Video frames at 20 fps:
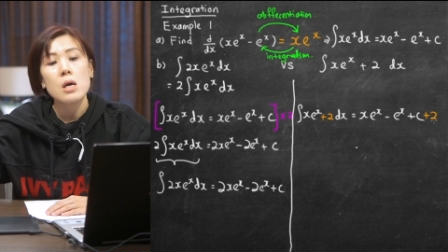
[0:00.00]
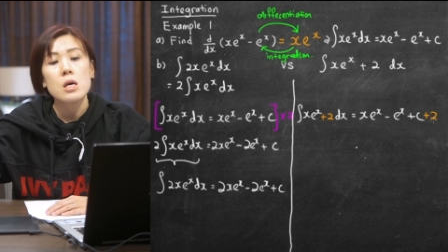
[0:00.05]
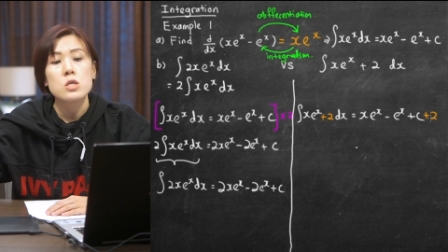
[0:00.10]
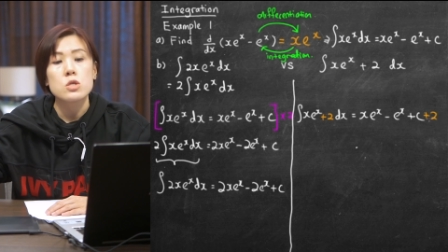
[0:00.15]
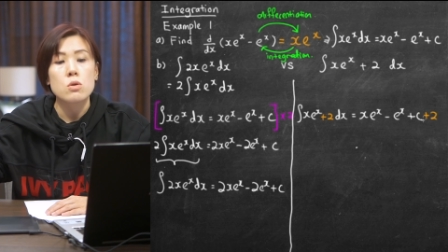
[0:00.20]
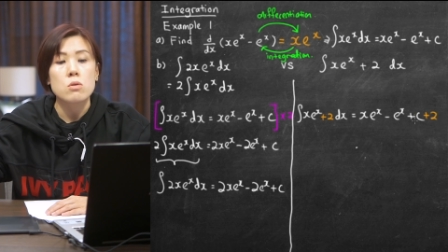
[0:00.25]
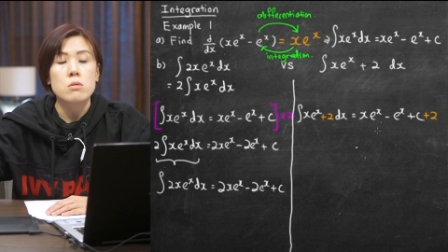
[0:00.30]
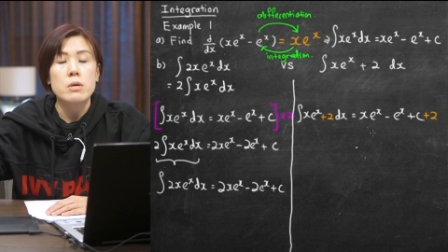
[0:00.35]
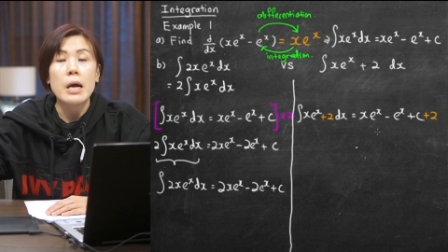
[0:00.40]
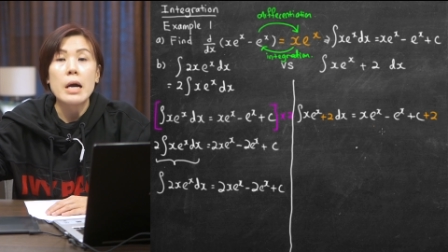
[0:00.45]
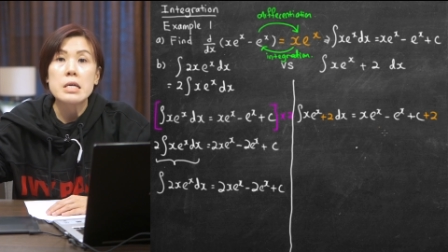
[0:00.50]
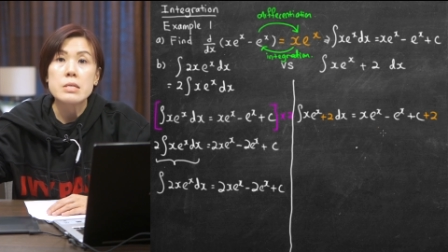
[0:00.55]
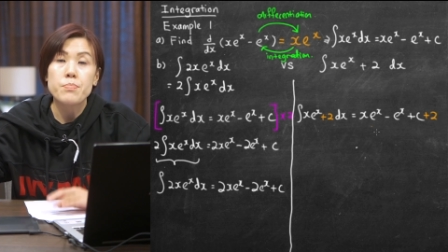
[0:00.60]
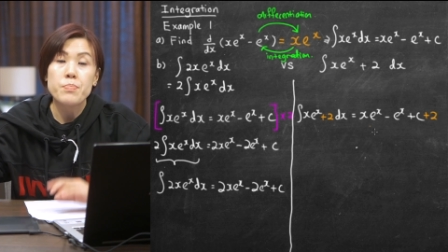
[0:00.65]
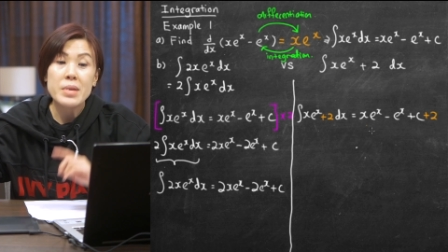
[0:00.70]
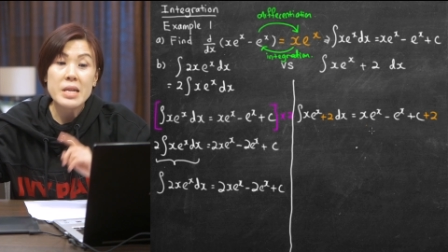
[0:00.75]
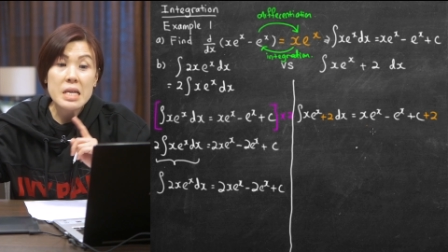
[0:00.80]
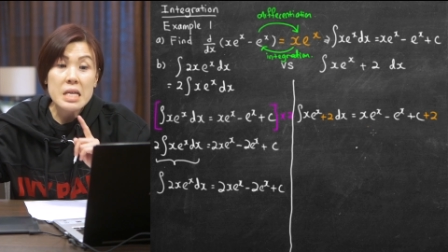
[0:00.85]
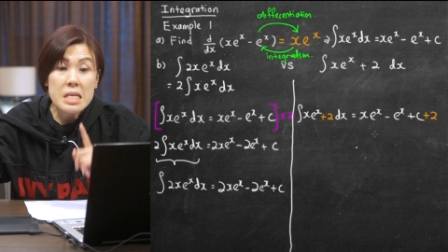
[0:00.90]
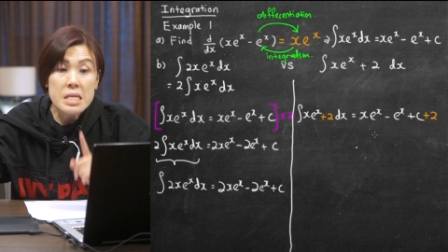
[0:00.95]
So guys,
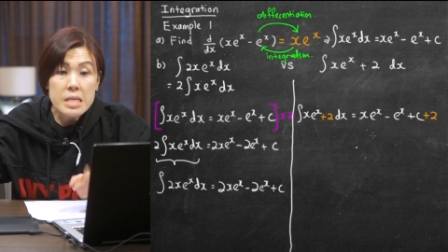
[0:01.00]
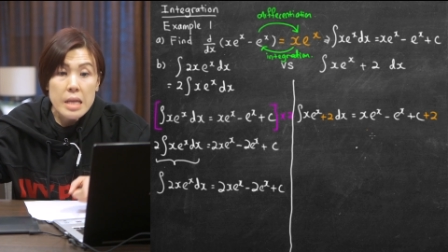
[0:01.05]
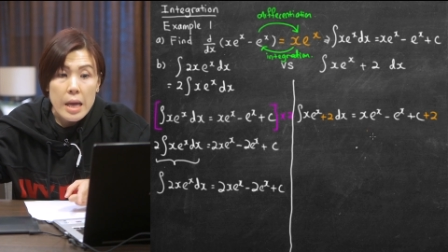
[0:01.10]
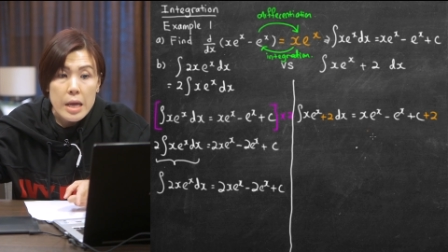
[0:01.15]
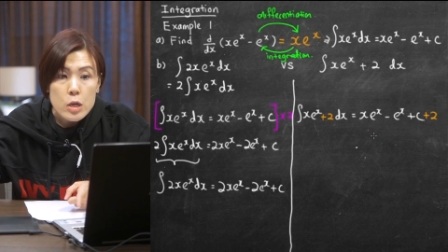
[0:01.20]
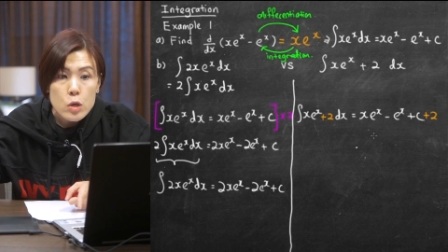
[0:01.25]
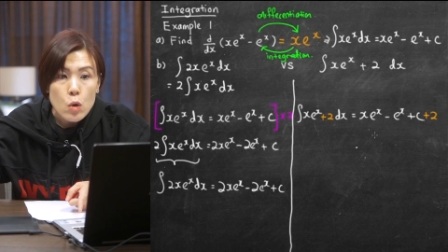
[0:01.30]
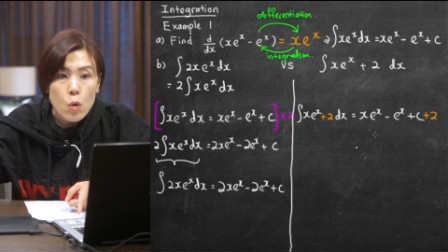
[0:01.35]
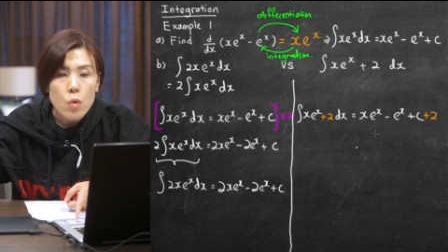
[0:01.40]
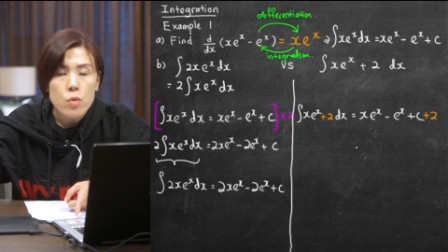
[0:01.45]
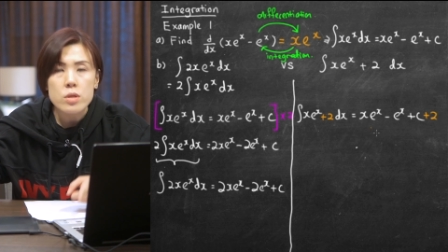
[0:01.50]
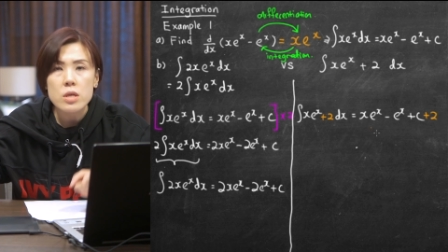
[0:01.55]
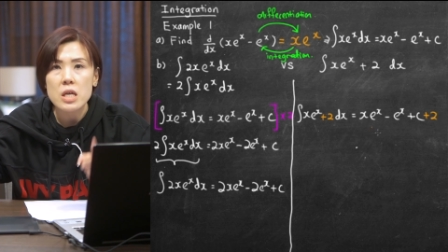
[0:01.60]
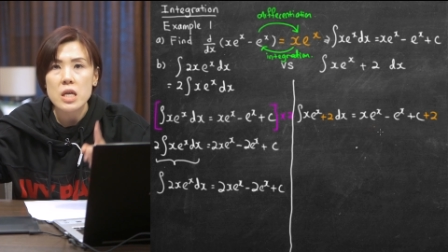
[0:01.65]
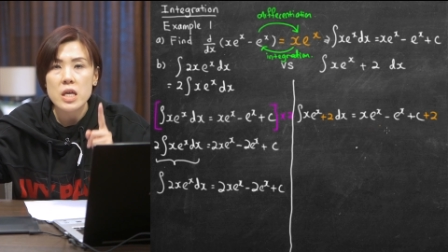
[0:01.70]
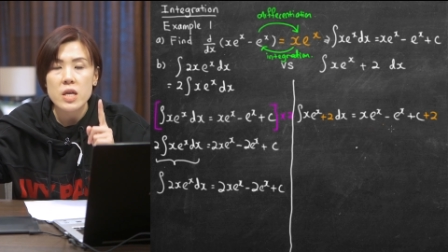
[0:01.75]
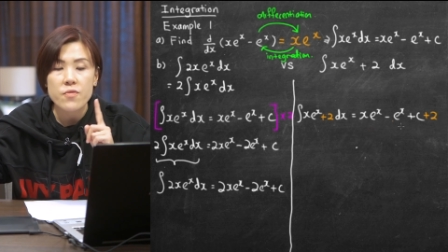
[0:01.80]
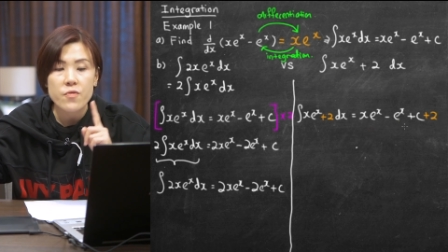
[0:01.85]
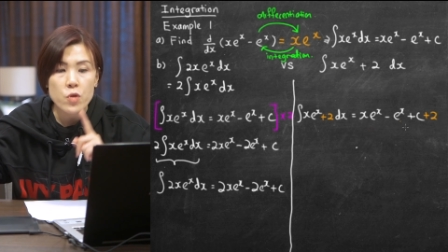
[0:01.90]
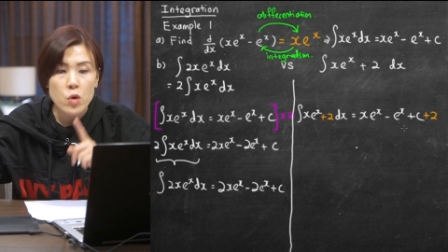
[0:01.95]
please take note,
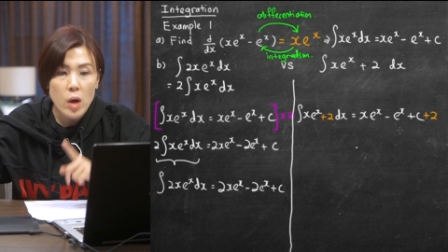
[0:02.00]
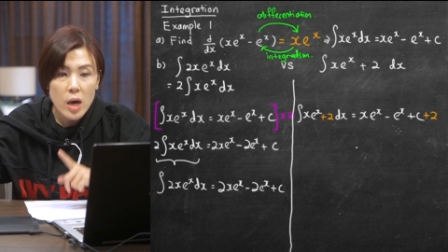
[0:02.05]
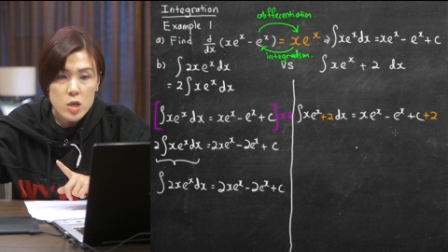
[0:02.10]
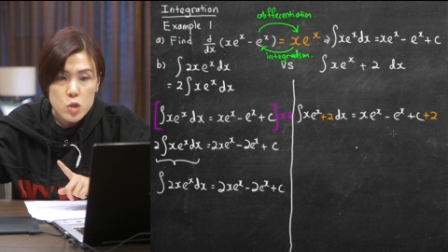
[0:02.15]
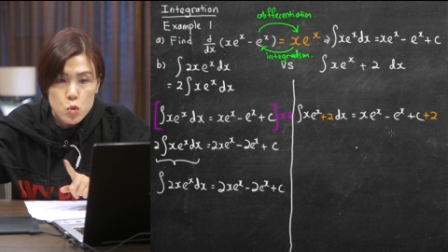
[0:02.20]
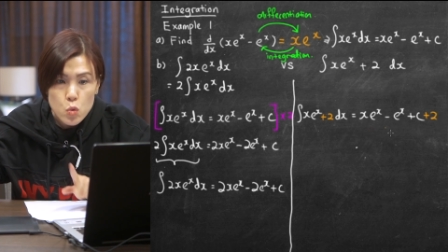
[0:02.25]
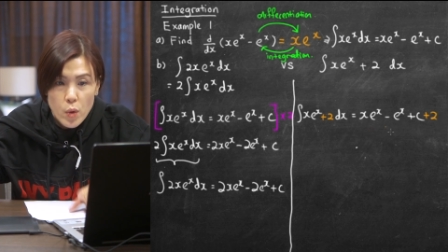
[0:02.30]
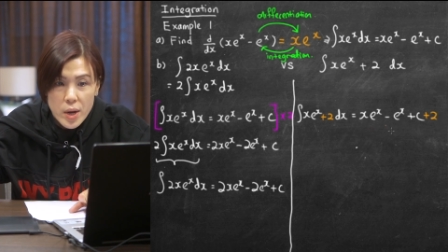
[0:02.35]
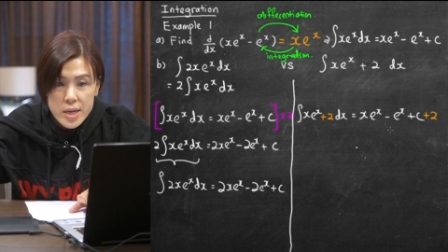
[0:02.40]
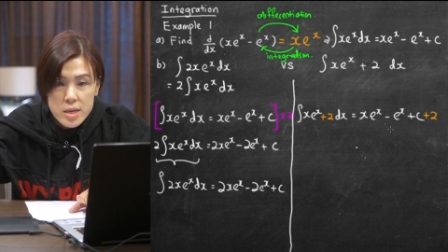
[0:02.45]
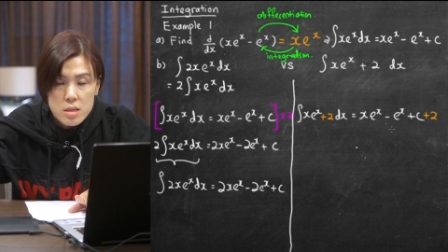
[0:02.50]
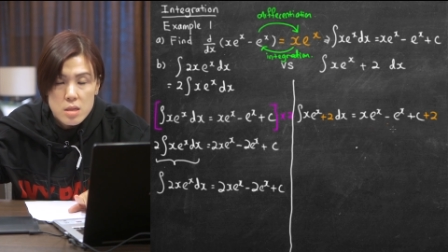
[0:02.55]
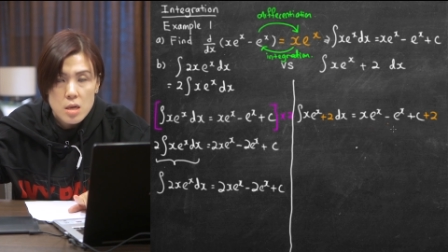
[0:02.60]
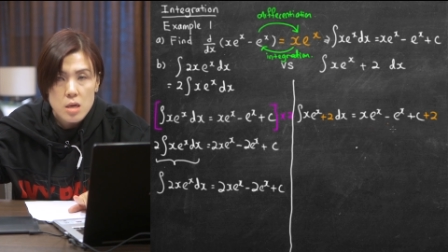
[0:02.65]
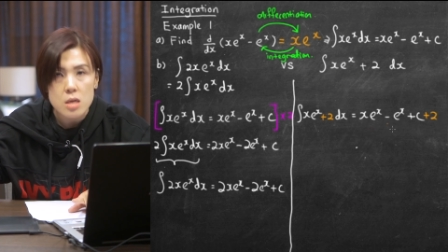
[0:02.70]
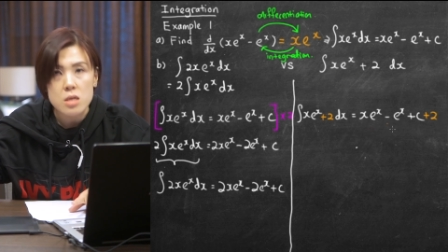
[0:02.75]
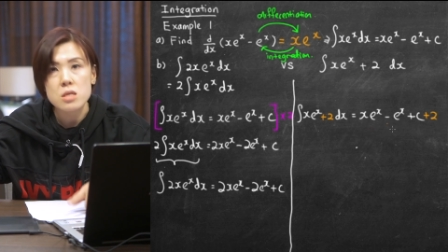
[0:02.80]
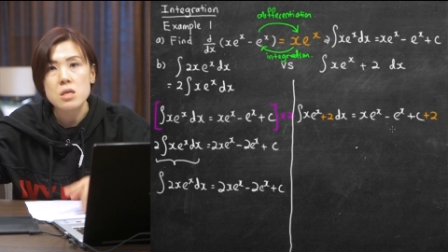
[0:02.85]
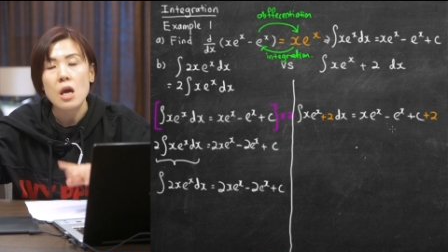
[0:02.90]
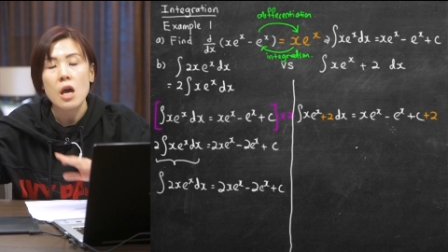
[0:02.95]
if you are doing
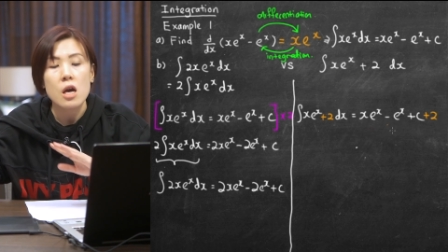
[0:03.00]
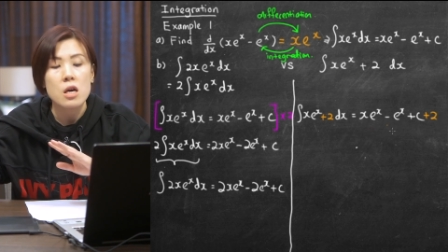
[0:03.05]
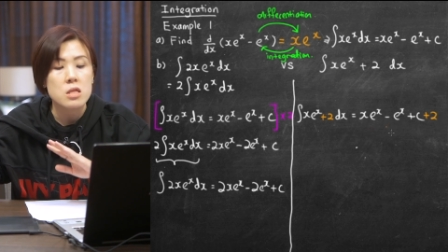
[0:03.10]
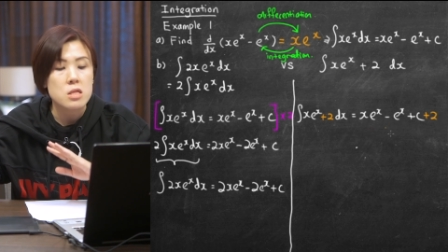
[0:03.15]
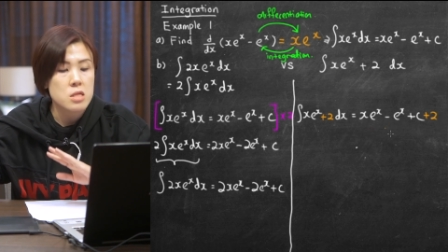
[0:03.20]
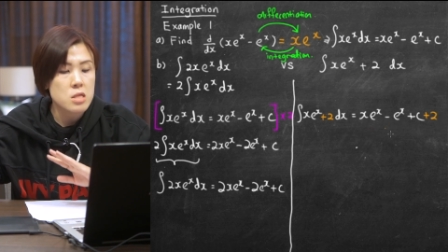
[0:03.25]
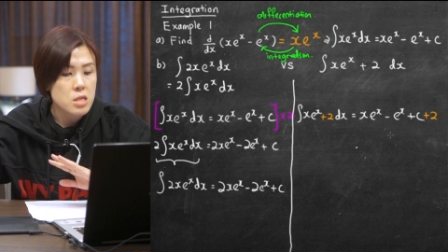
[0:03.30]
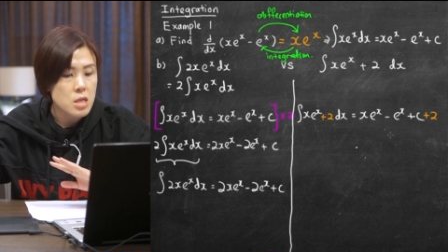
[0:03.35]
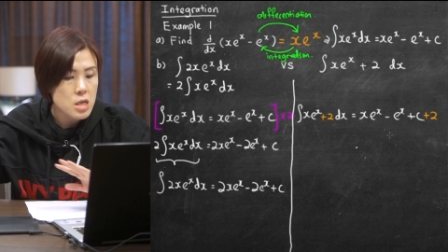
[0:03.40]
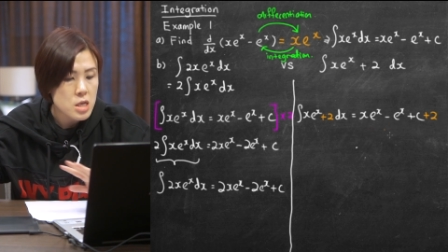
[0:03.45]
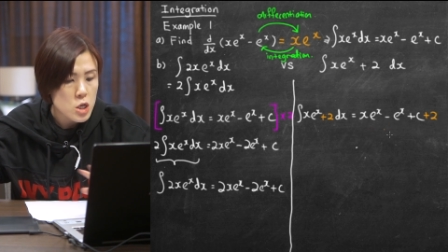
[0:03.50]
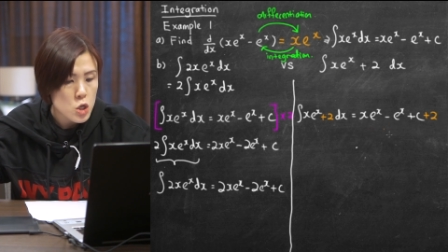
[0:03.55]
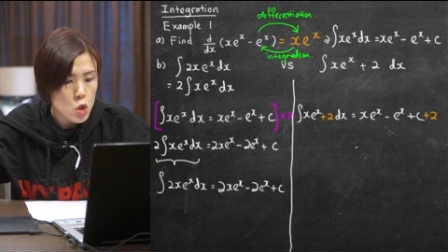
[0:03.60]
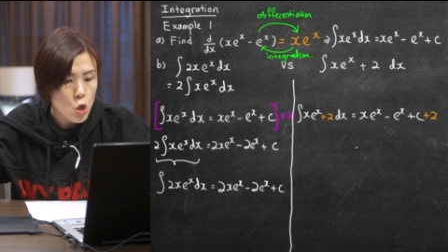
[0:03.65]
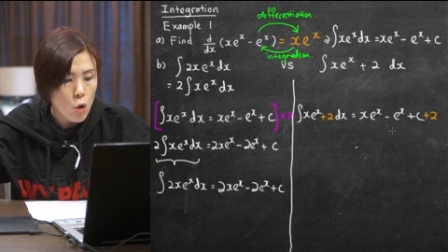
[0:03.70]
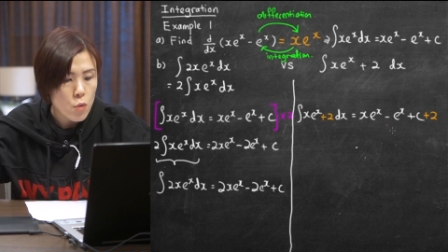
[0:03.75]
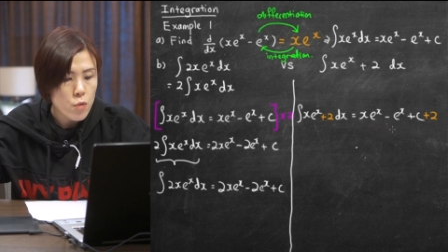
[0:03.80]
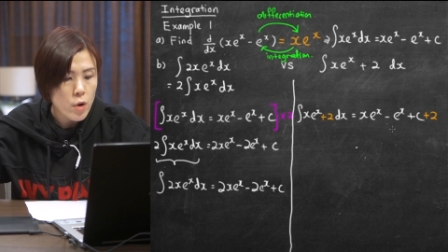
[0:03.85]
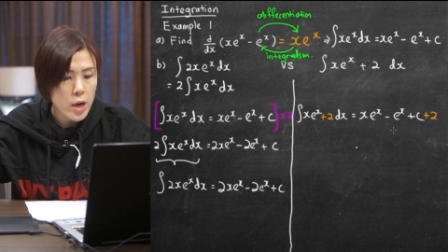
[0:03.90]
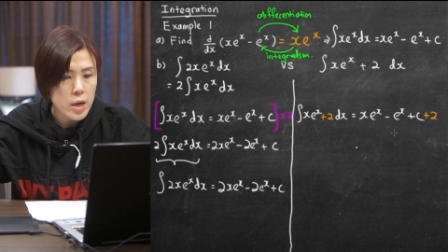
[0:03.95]
this, this is
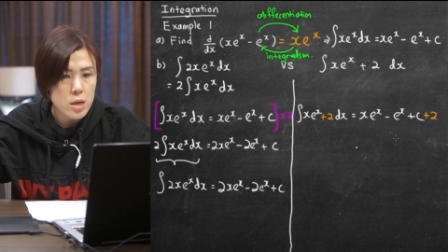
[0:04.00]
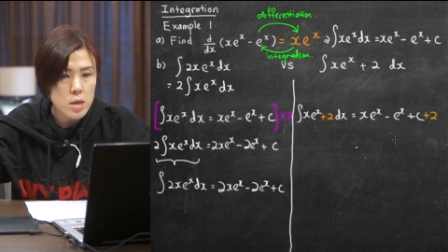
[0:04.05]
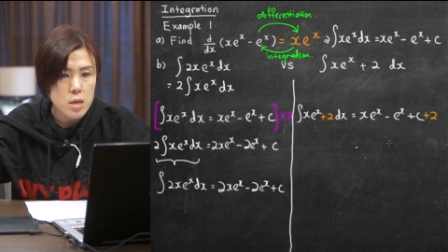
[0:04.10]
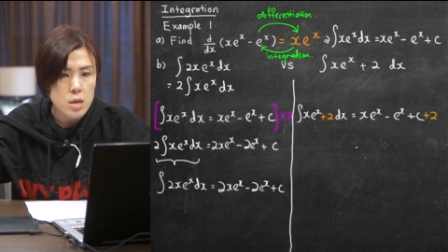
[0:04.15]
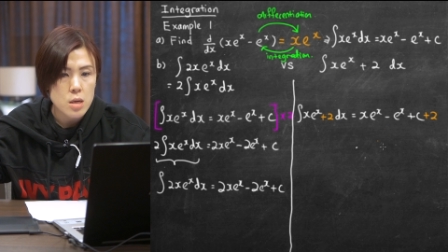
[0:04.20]
not right.